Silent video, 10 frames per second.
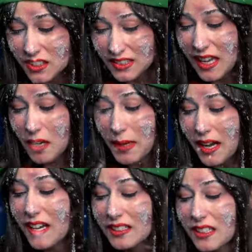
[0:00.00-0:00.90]
Sky
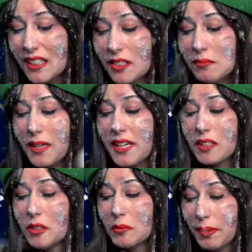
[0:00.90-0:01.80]
Box
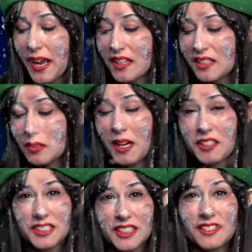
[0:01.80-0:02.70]
Metal Basketball
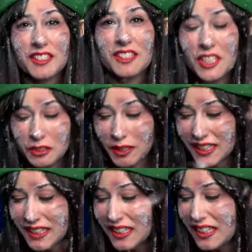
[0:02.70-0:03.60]
Series 2
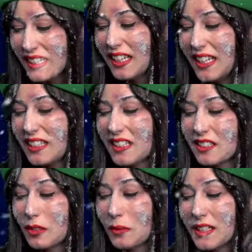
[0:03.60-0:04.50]
and a
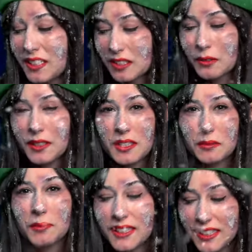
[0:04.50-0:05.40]

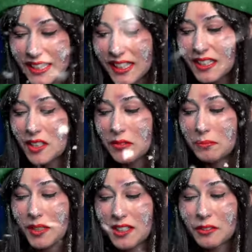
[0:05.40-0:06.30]
2021
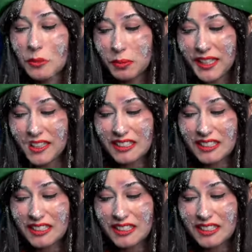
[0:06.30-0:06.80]
Marvel Black